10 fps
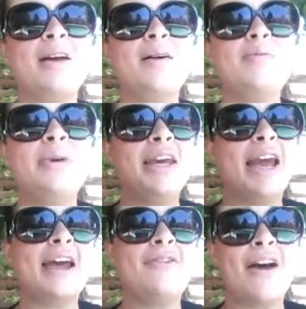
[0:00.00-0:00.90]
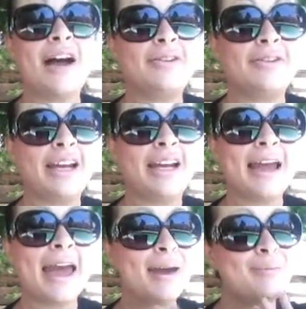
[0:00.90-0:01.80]
me and Valerie.
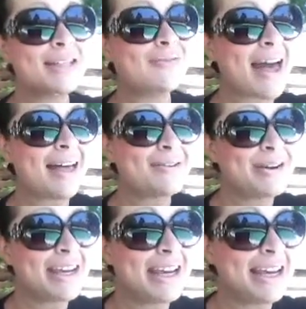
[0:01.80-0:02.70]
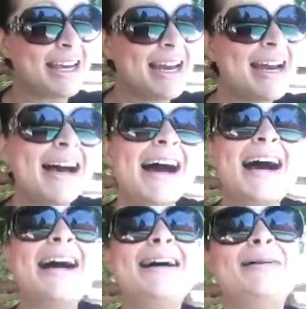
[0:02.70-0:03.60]
Hey, Miss Valerie.
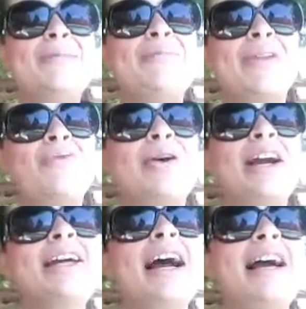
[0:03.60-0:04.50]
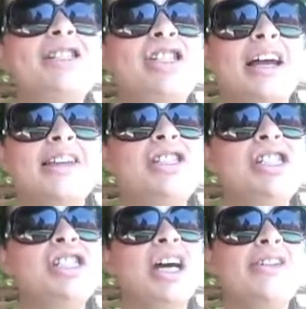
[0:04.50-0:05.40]
We're going to kind of challenge
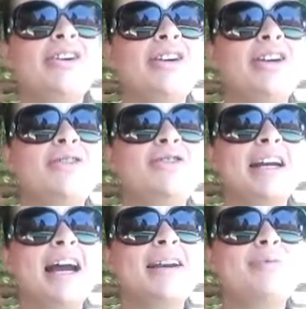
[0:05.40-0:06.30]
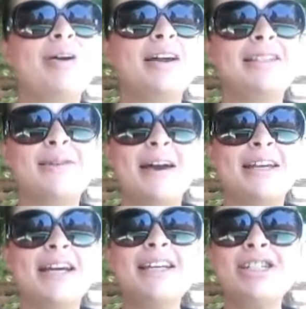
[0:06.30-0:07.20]
each other. You know, she kind of brought it to my
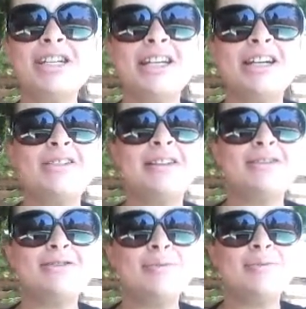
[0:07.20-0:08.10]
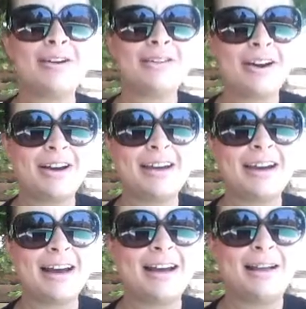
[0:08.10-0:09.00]
attention, you know, let's do a marathon.
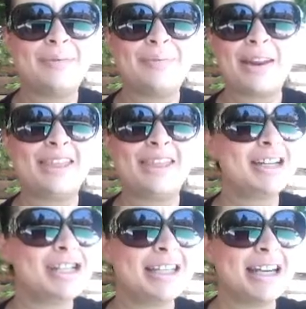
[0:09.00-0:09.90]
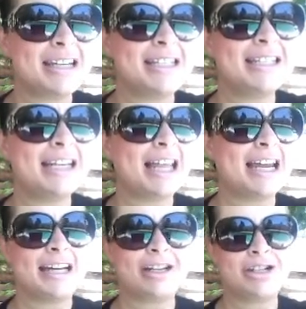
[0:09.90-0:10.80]
I think she said in Disneyland
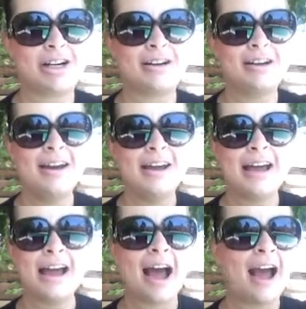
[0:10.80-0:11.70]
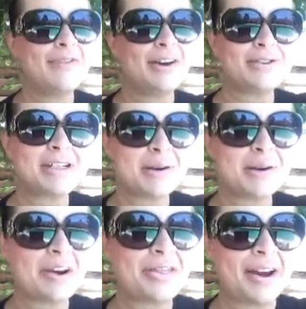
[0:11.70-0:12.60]
next year. I've never done a
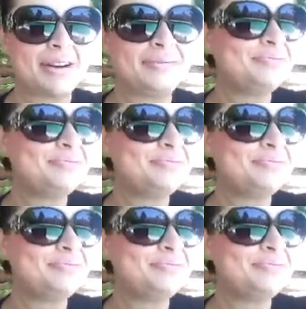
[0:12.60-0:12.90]
marathon.